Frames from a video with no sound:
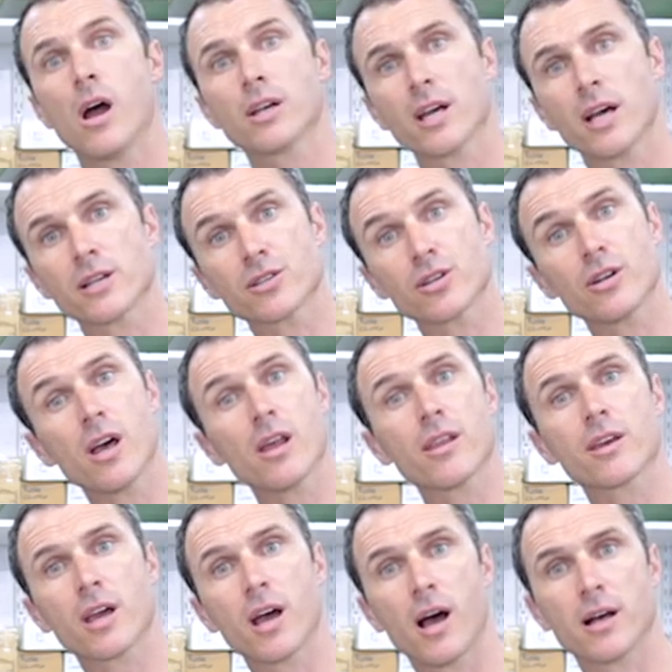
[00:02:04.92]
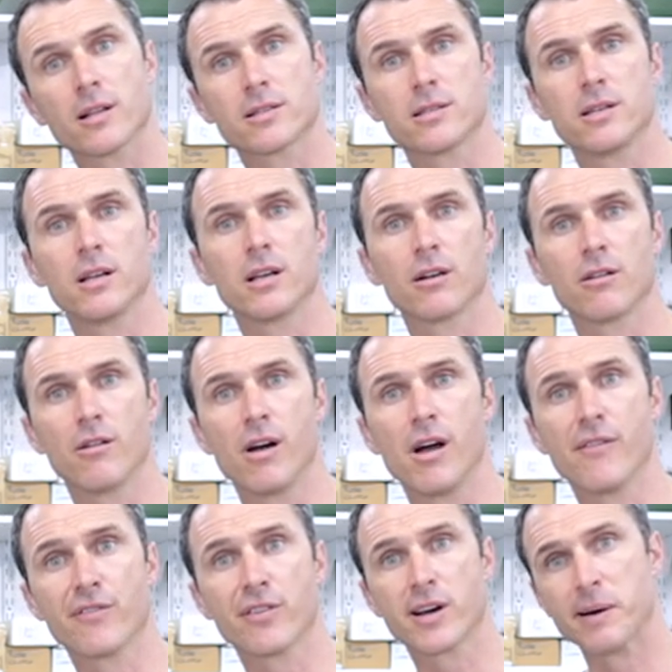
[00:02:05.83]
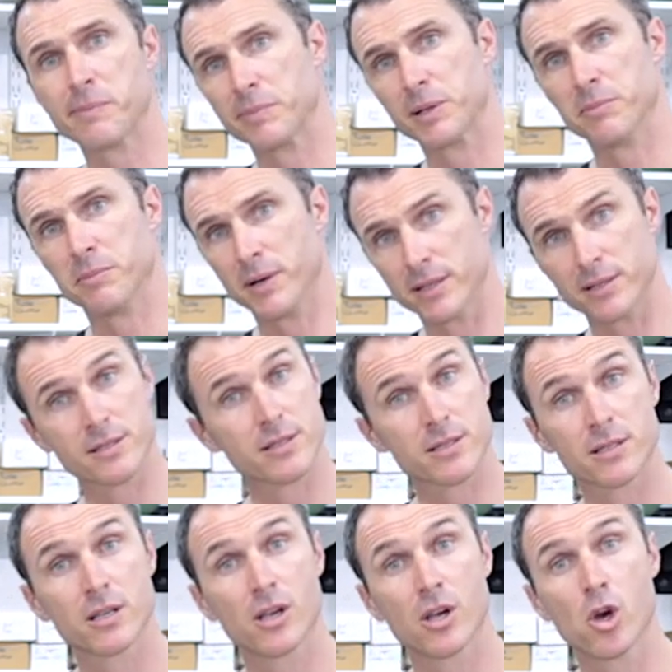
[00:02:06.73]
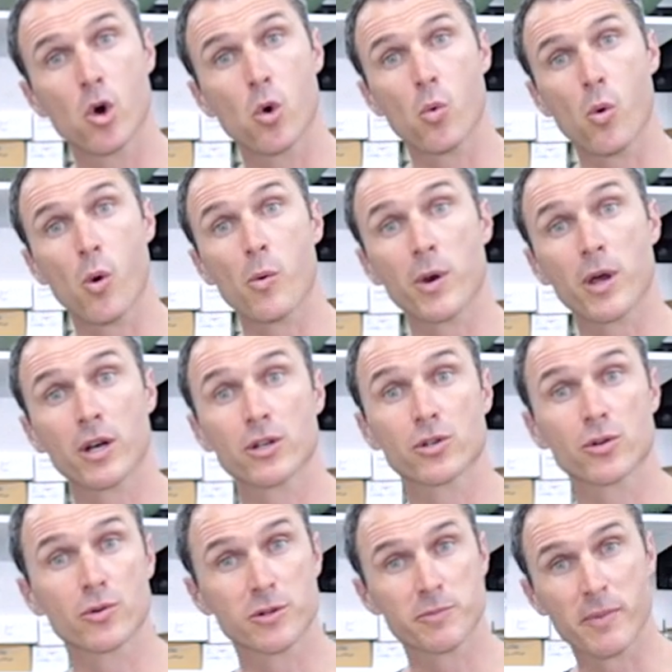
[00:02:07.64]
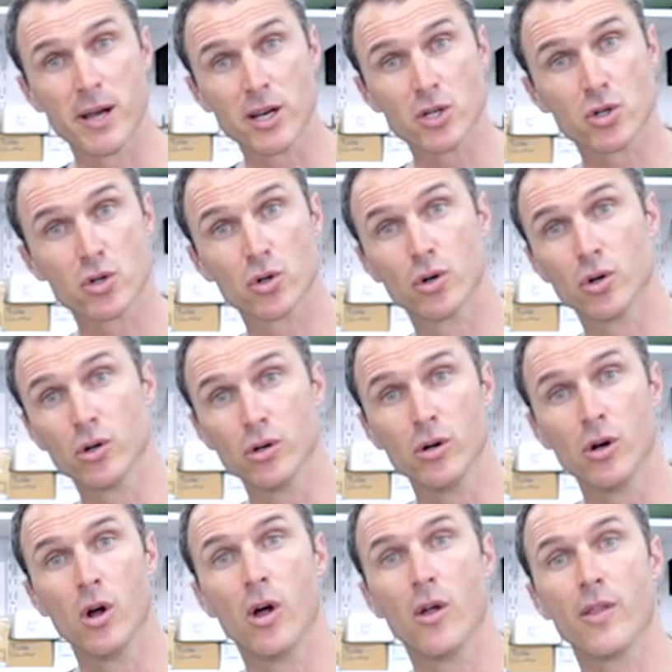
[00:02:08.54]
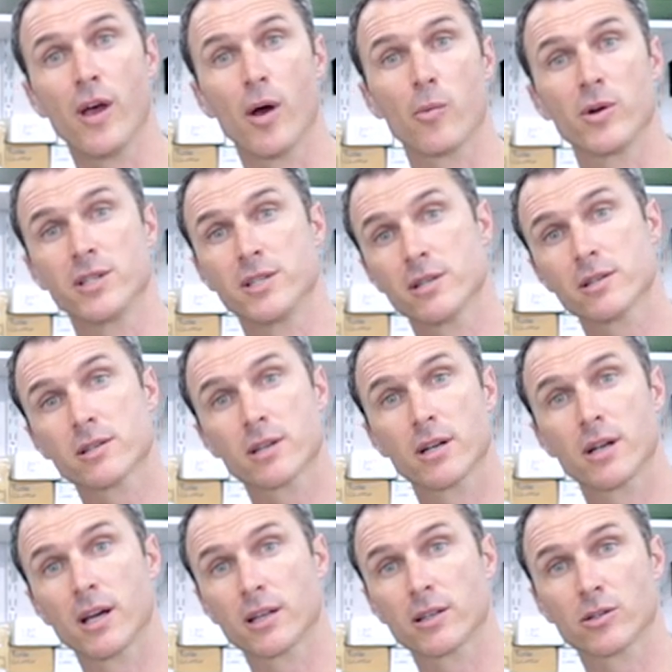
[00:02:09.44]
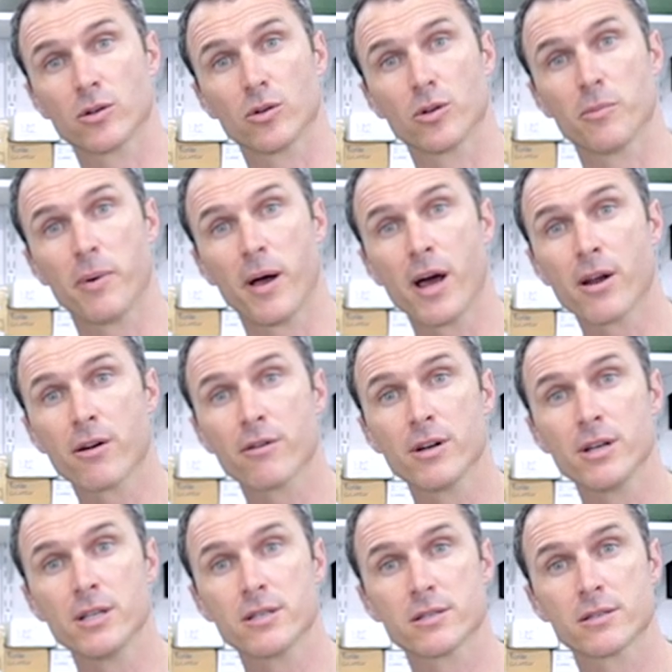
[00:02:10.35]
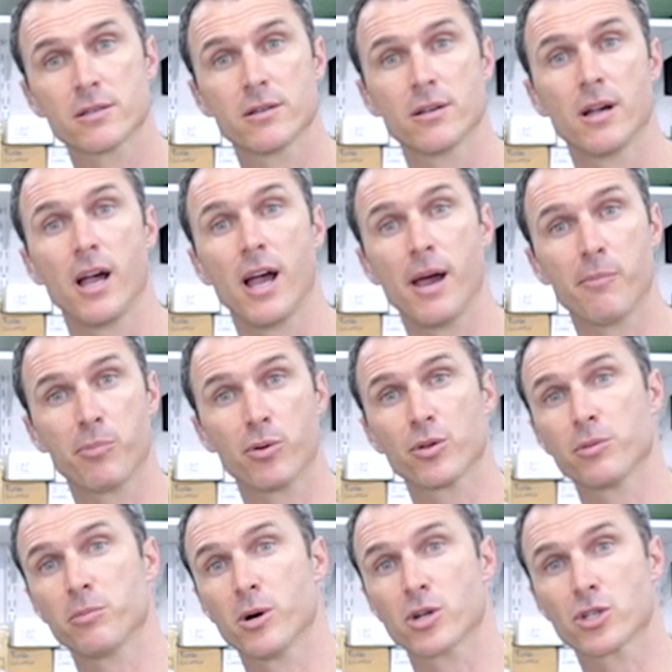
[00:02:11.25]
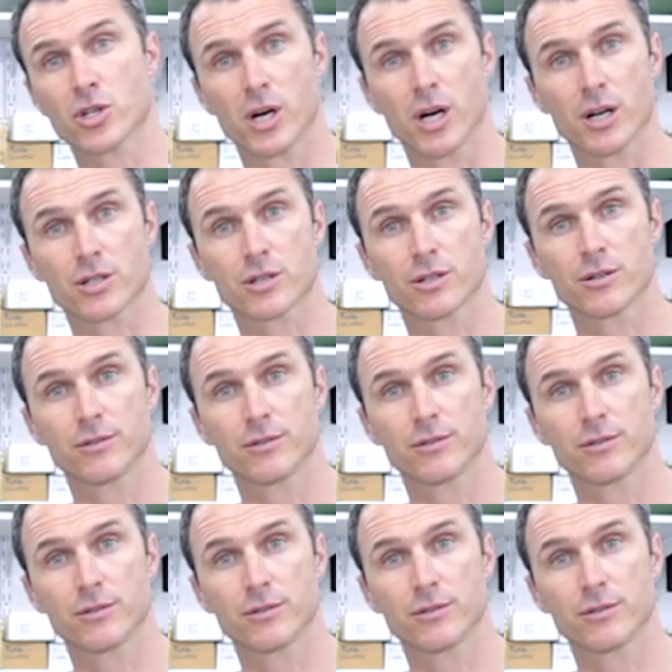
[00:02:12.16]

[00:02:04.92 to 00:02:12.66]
Okay, so now the cart's sitting around for a couple of months. What we're gonna do is make sure that we disconnect all the batteries and put them on charge.